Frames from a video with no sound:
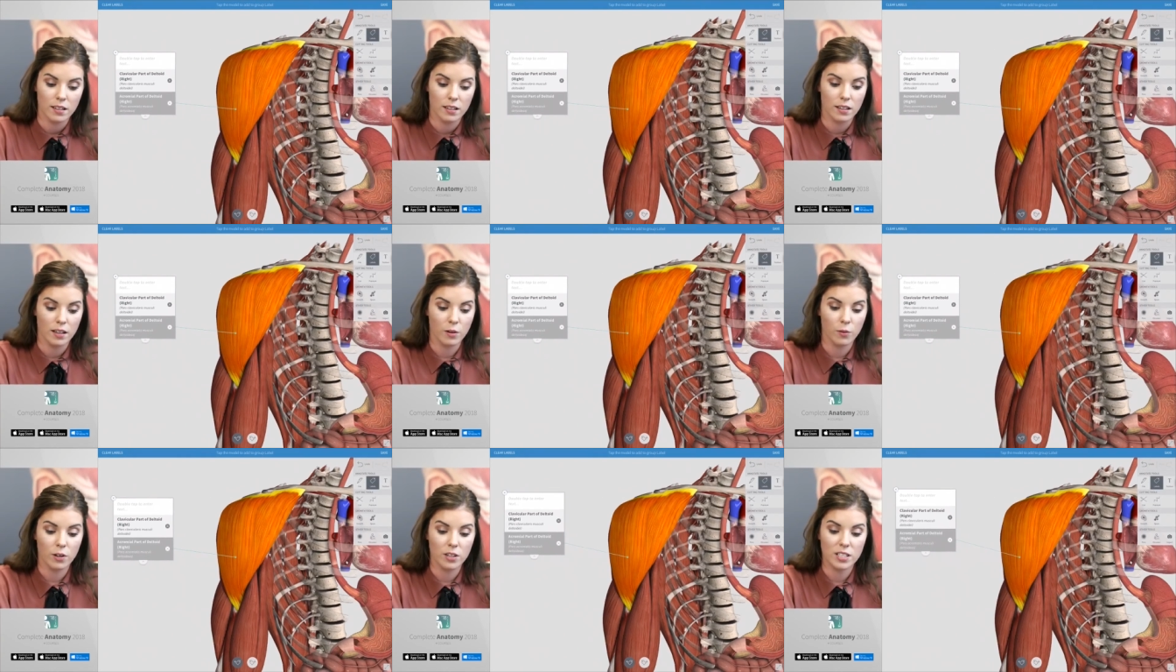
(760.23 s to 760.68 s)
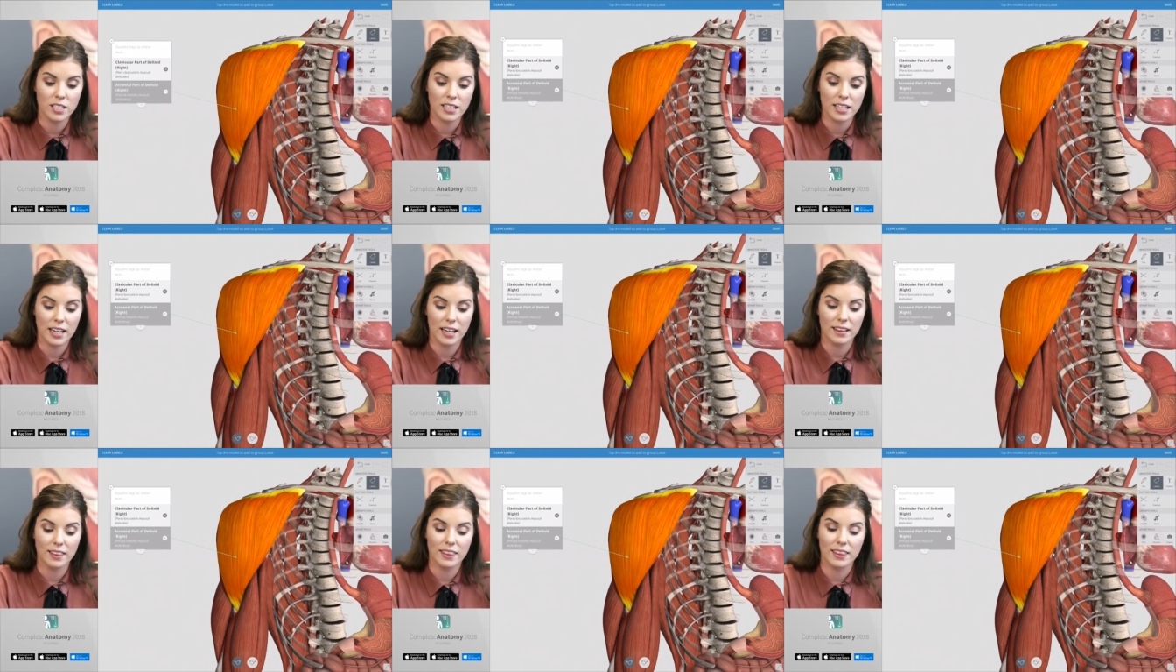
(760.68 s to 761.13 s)
I want to
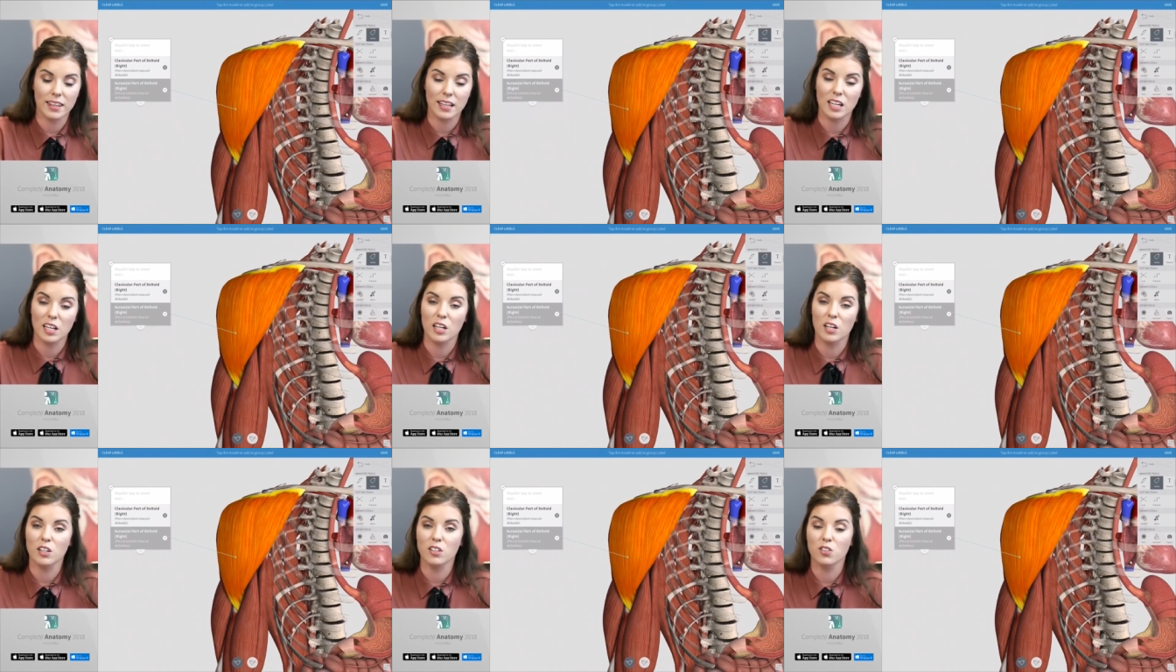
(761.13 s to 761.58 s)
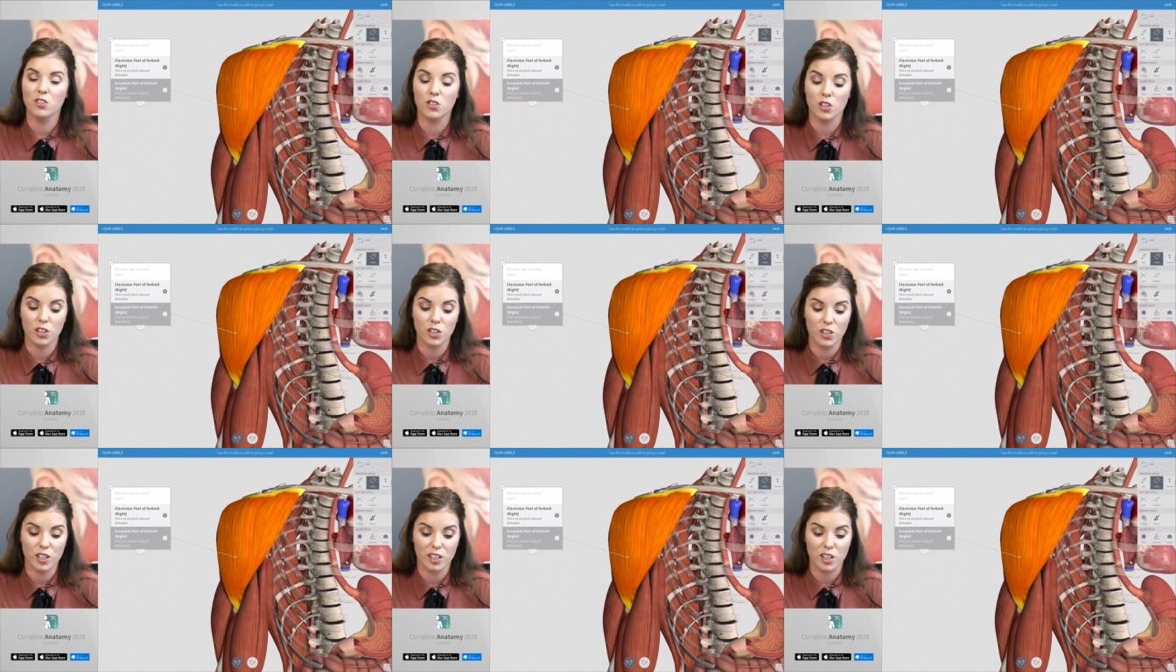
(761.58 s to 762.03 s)
get the
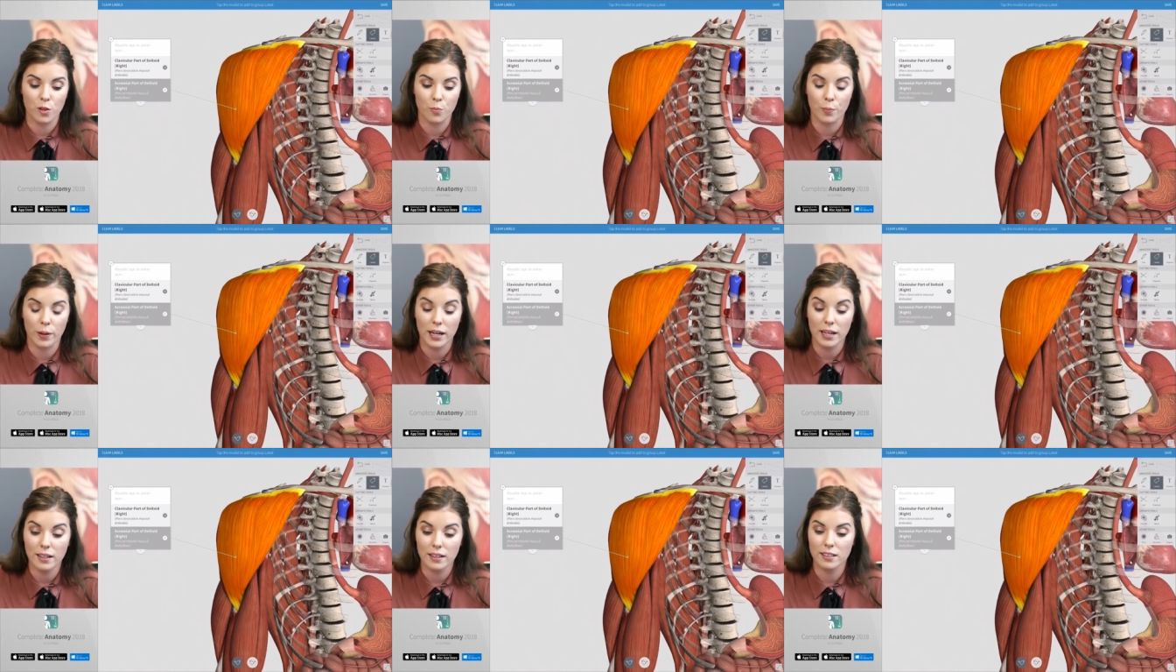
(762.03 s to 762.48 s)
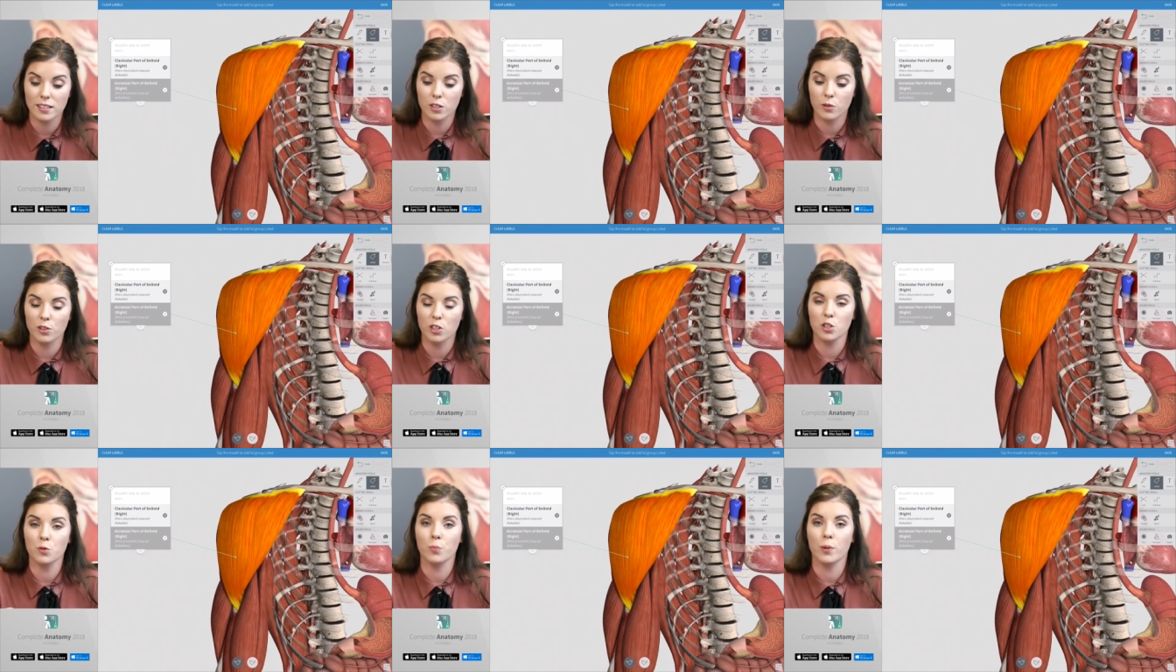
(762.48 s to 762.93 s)
structure at the back, so
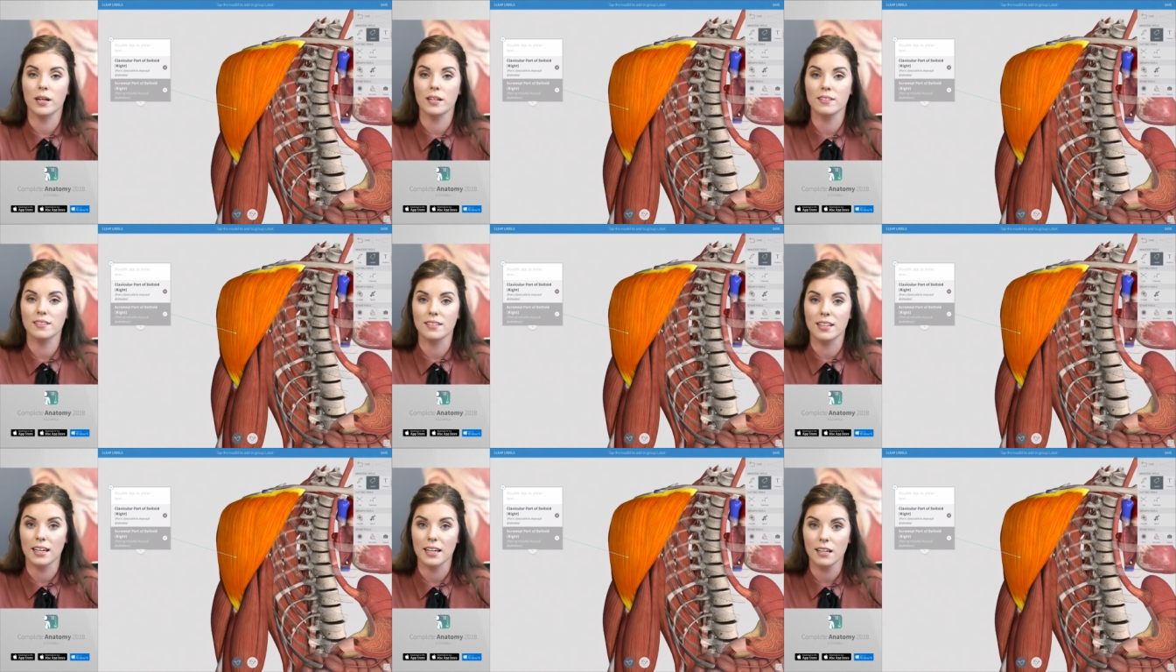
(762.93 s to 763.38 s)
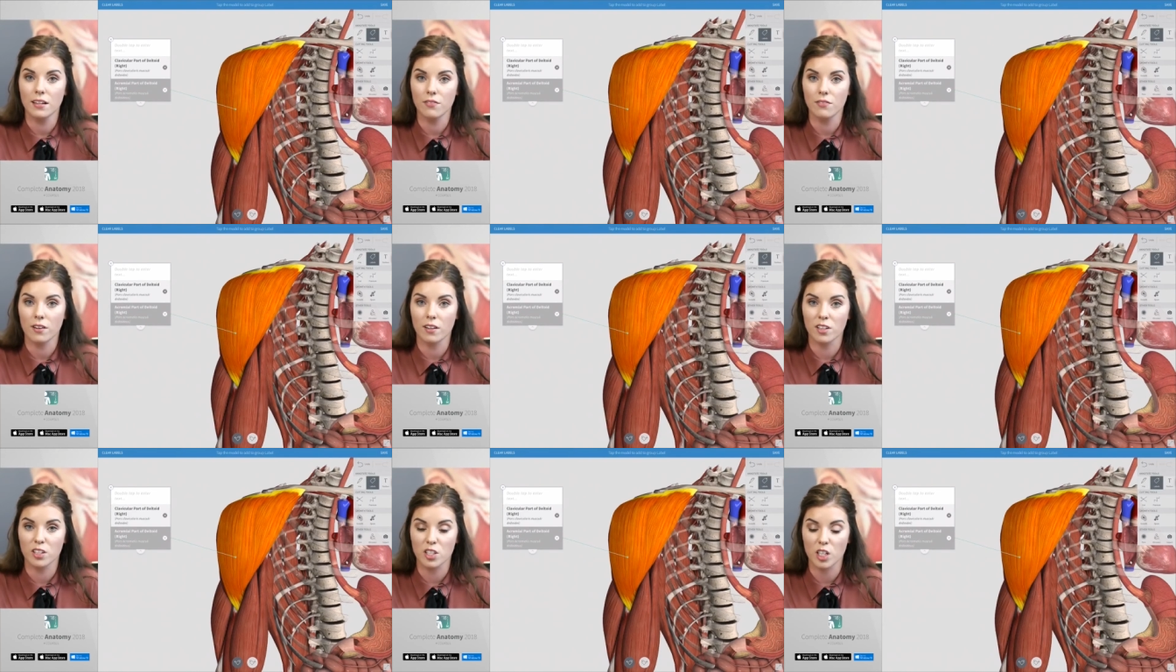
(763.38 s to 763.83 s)
I just press
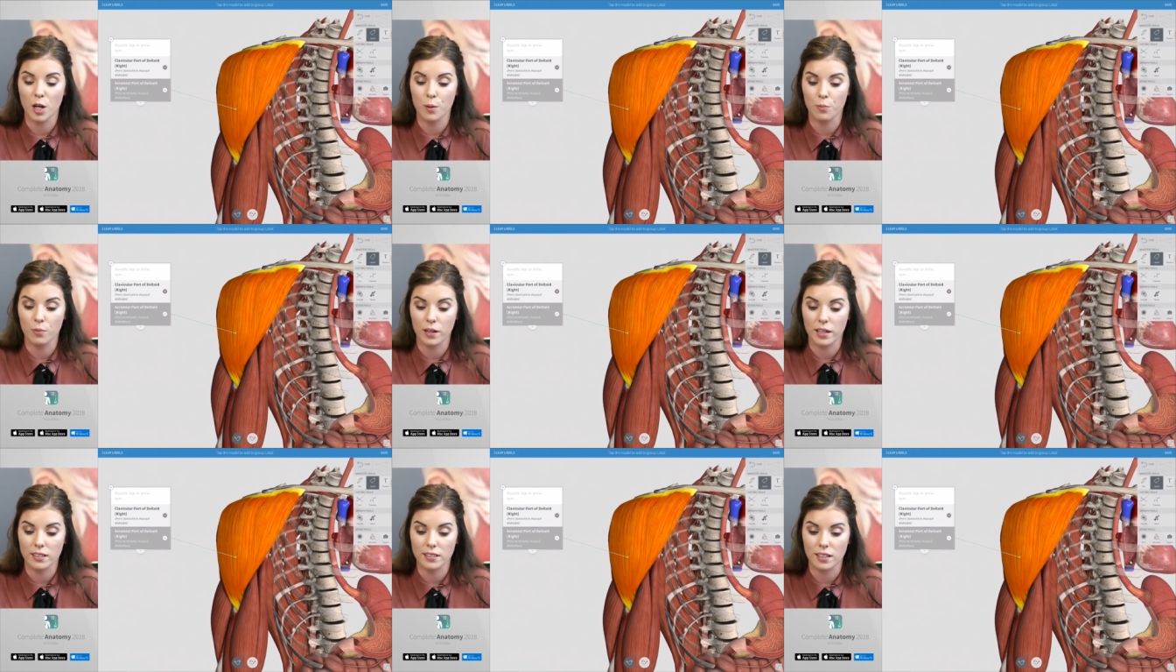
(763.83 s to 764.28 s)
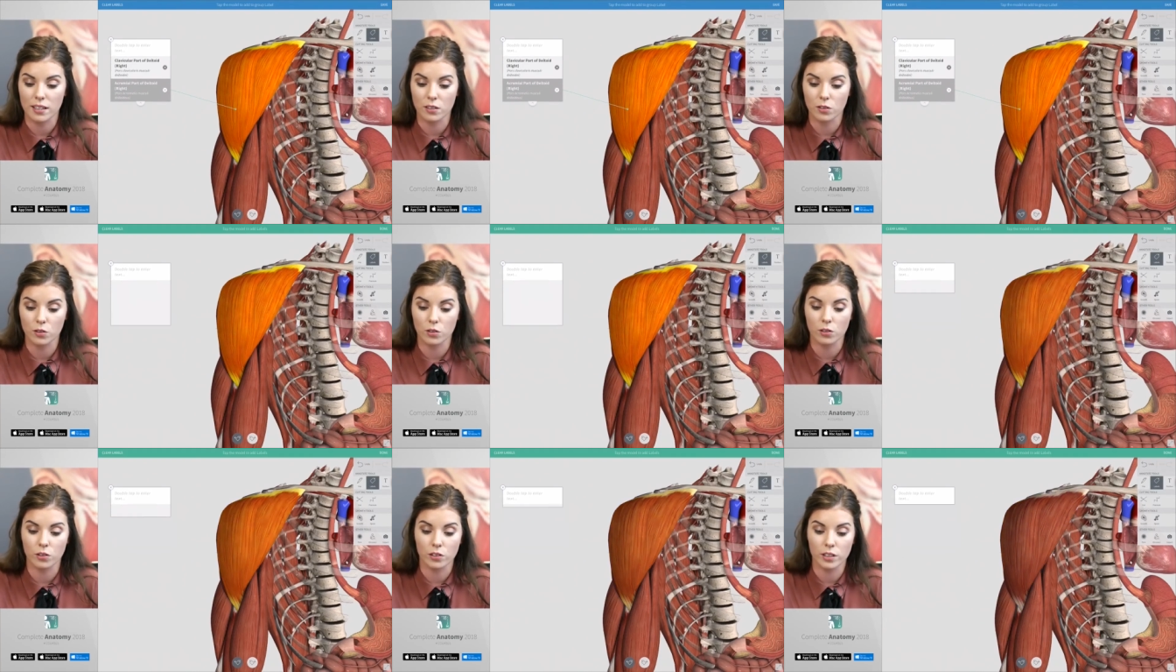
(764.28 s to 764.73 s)
save on the top right
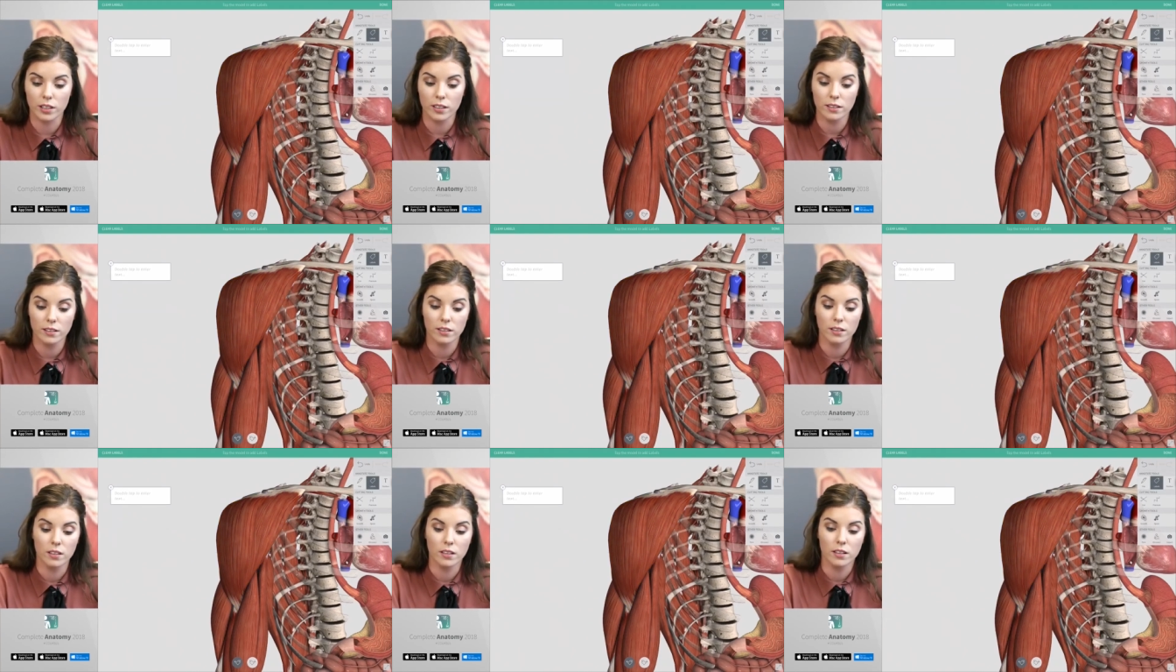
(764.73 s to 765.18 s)
hand corner